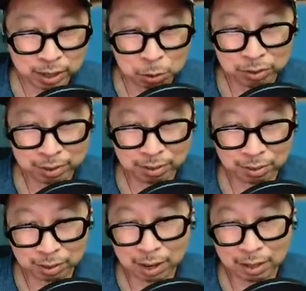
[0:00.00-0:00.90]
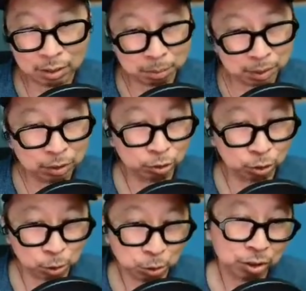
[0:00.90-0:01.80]
it was designed to beat the
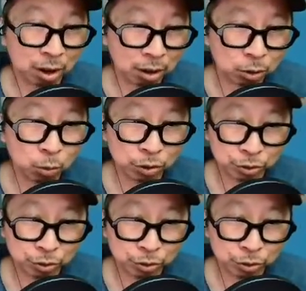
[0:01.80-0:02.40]
Sonos Arc with